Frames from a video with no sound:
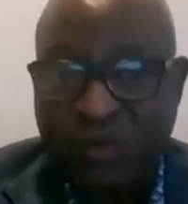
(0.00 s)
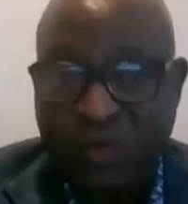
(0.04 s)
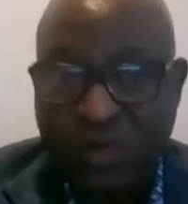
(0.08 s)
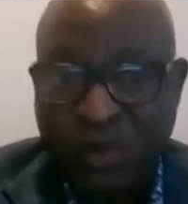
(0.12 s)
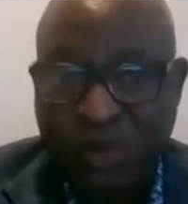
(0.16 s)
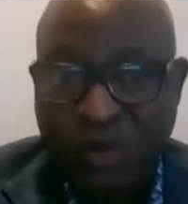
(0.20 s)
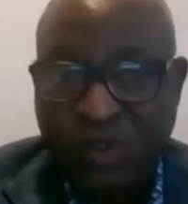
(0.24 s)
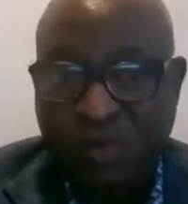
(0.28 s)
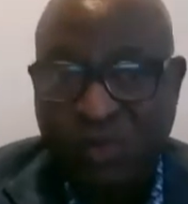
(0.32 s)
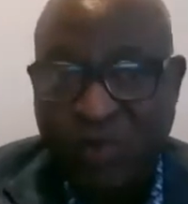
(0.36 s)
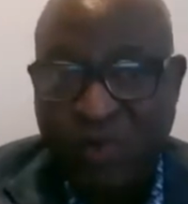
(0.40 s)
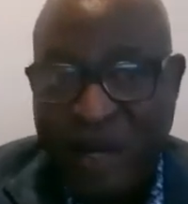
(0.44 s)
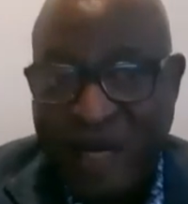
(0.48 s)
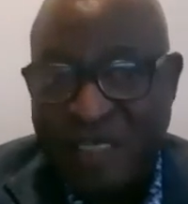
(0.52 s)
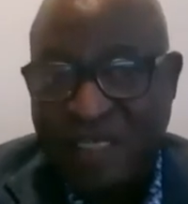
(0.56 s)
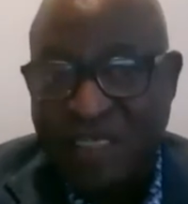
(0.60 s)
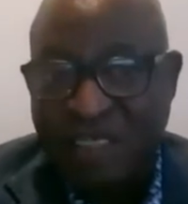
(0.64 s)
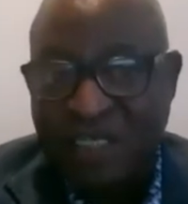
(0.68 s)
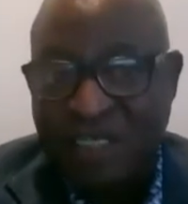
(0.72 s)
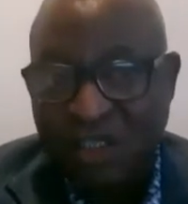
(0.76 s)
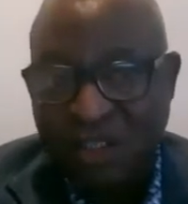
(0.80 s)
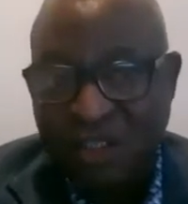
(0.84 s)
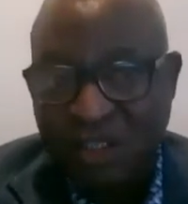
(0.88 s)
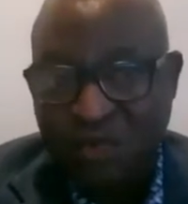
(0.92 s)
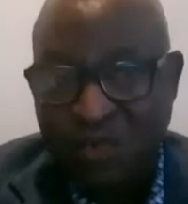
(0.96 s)
Both
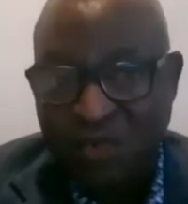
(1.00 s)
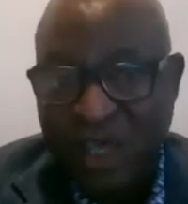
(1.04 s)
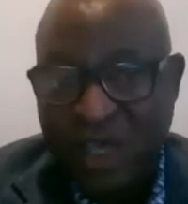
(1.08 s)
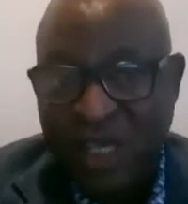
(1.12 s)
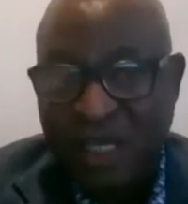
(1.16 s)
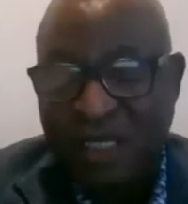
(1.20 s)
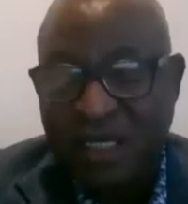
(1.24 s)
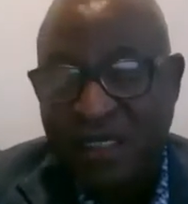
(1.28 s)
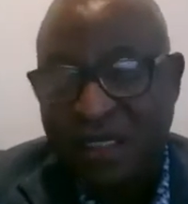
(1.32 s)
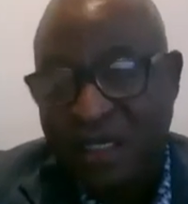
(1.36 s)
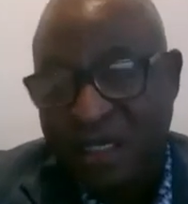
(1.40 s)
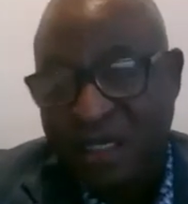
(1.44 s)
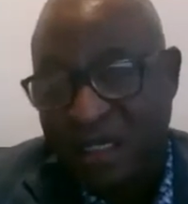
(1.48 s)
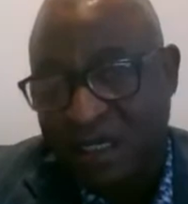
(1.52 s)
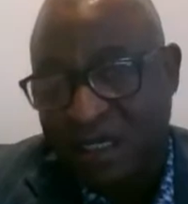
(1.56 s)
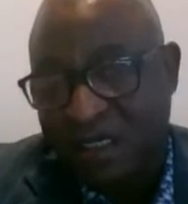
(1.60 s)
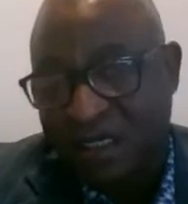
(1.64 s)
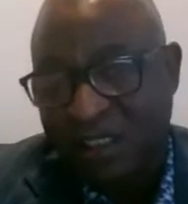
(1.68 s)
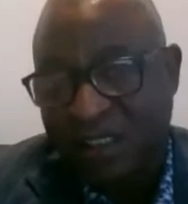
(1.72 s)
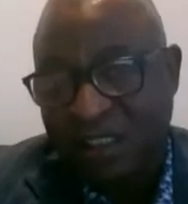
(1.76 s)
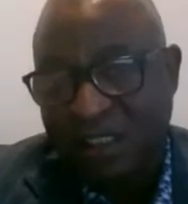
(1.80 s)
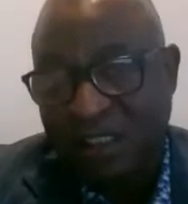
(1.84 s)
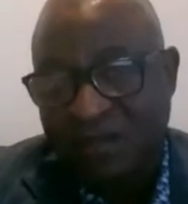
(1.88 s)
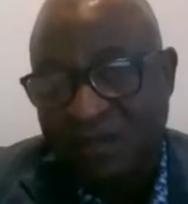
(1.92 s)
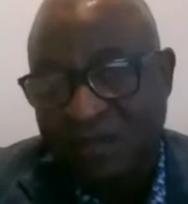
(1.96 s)
parties win, the
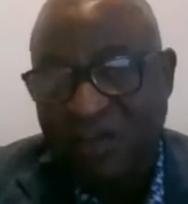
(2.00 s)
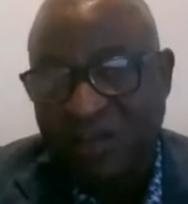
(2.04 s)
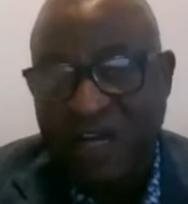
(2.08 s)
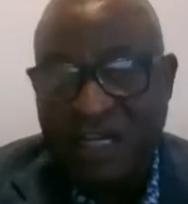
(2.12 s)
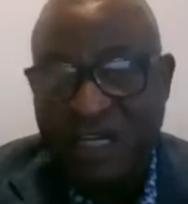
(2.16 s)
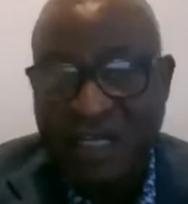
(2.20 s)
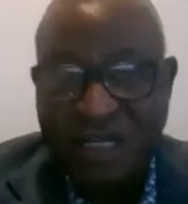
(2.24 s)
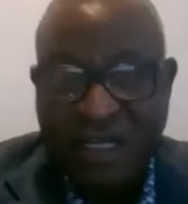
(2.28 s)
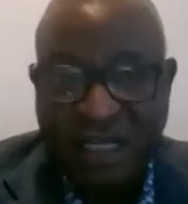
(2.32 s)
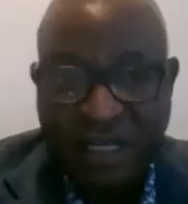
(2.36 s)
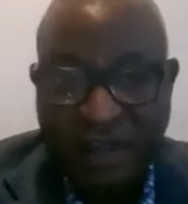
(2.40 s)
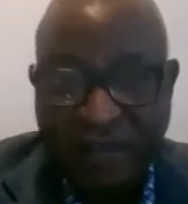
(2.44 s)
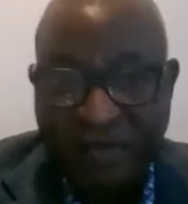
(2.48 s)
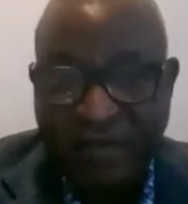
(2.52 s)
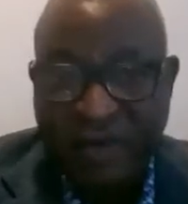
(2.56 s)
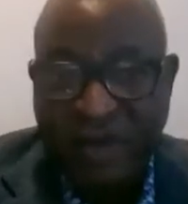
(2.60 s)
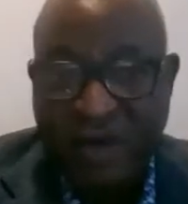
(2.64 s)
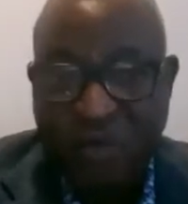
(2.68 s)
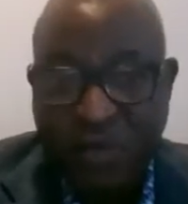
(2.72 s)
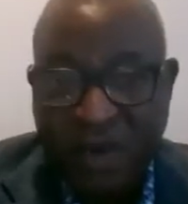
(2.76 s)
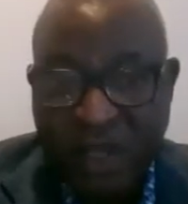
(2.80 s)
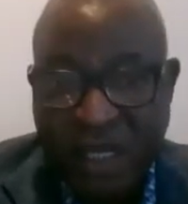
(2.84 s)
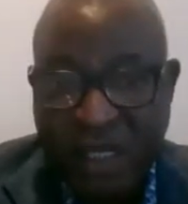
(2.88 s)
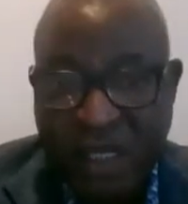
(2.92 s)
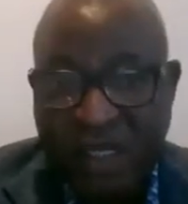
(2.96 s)
receiver, the giver
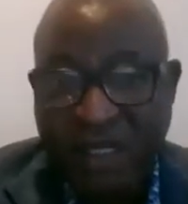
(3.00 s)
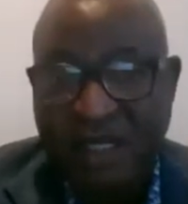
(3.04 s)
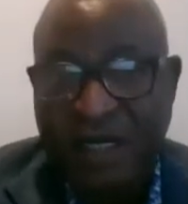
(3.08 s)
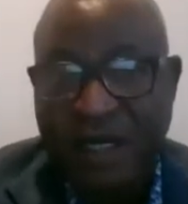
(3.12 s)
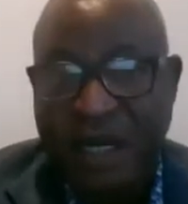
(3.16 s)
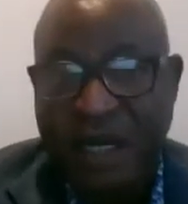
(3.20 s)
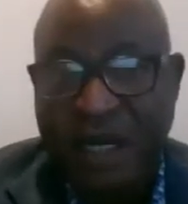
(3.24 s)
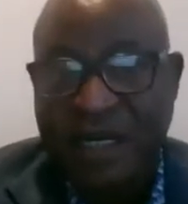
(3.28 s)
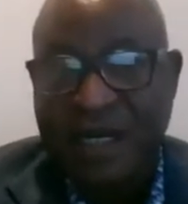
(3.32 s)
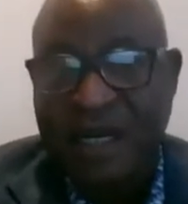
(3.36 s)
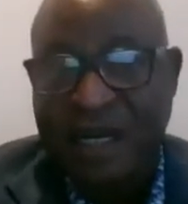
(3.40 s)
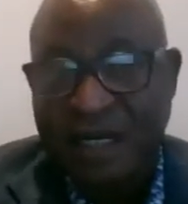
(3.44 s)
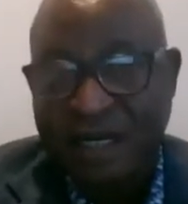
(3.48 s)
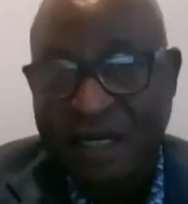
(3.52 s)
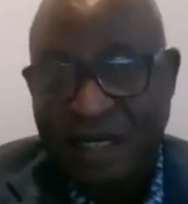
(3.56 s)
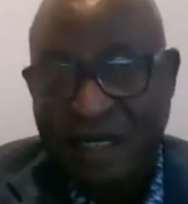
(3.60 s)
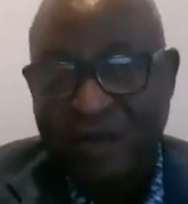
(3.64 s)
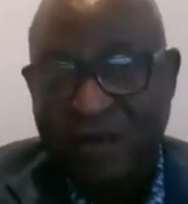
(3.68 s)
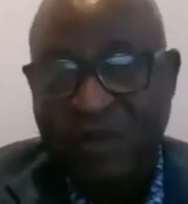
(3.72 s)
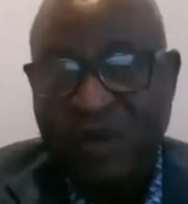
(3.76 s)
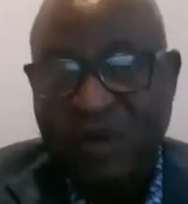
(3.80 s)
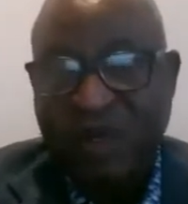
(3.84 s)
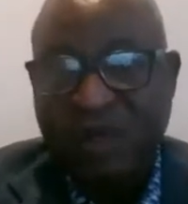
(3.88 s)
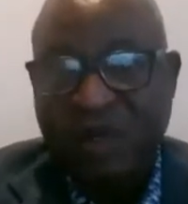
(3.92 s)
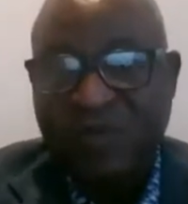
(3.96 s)
win, and then
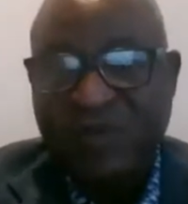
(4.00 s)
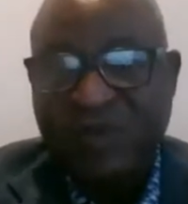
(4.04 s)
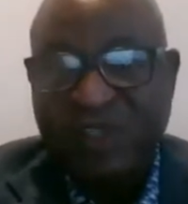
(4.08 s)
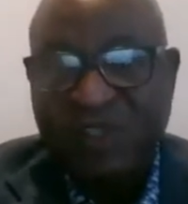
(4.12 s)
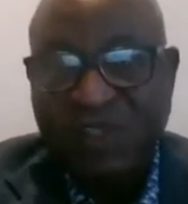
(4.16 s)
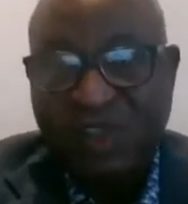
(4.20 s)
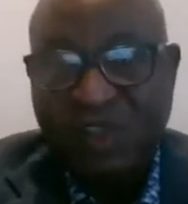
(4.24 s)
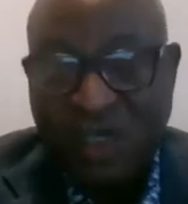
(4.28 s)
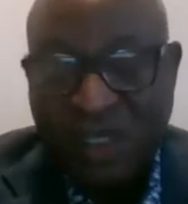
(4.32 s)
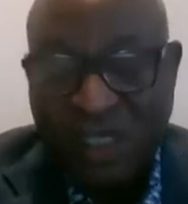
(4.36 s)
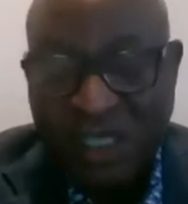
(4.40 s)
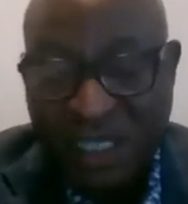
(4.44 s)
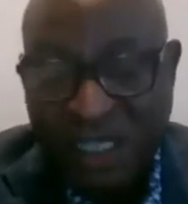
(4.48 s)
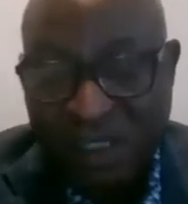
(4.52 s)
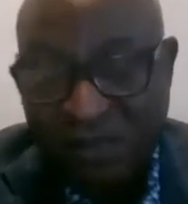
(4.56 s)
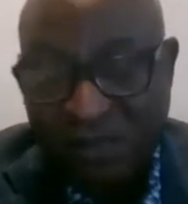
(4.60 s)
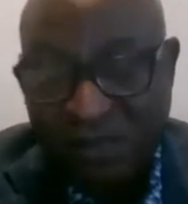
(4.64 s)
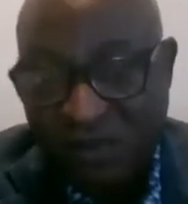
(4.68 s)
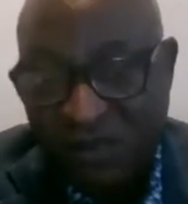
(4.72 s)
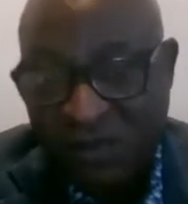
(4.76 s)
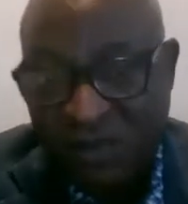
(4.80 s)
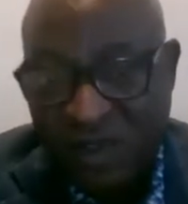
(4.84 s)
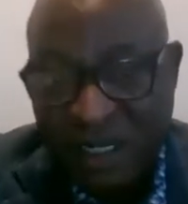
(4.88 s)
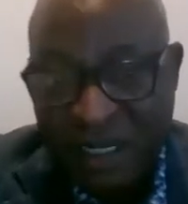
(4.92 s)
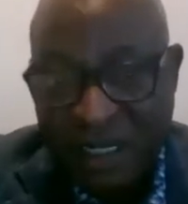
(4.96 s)
it becomes a
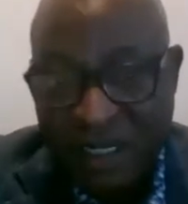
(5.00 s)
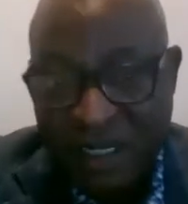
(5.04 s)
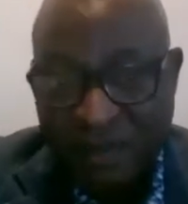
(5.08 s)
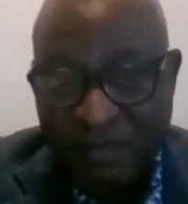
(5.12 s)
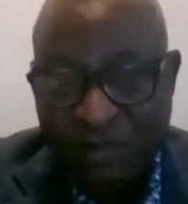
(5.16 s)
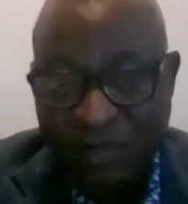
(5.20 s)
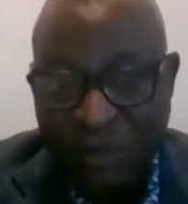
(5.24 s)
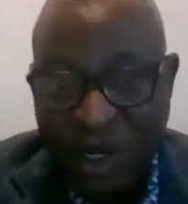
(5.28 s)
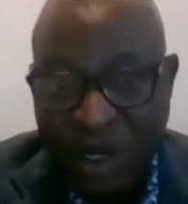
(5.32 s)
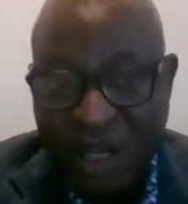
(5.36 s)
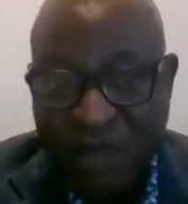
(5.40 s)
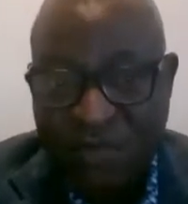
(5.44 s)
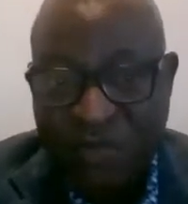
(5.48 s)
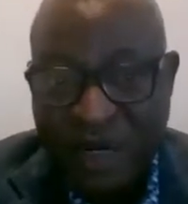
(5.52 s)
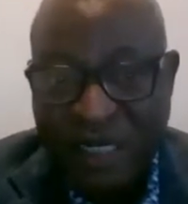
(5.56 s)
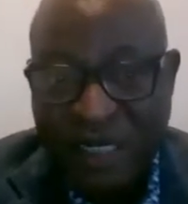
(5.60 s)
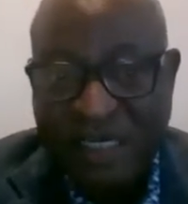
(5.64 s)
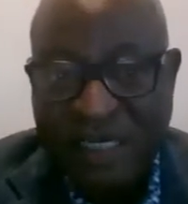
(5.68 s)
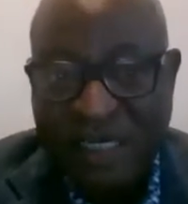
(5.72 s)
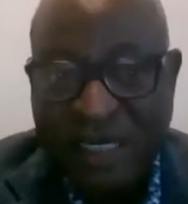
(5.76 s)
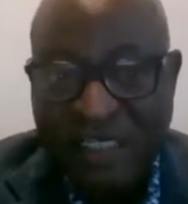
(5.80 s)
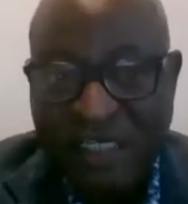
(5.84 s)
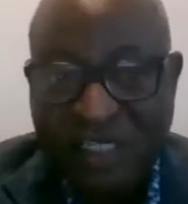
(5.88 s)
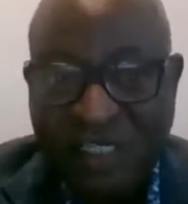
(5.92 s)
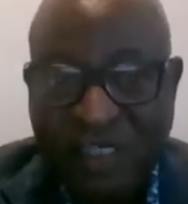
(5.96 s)
successful
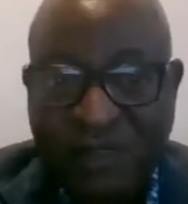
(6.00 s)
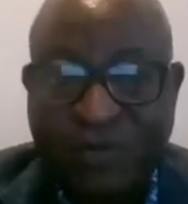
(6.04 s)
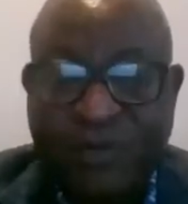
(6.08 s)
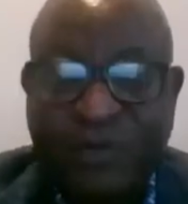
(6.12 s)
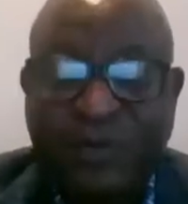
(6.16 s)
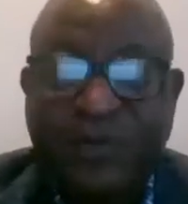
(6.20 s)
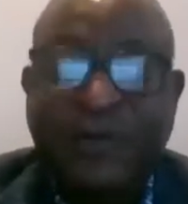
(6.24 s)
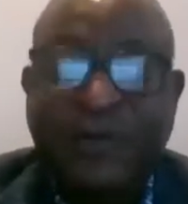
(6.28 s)
partnership.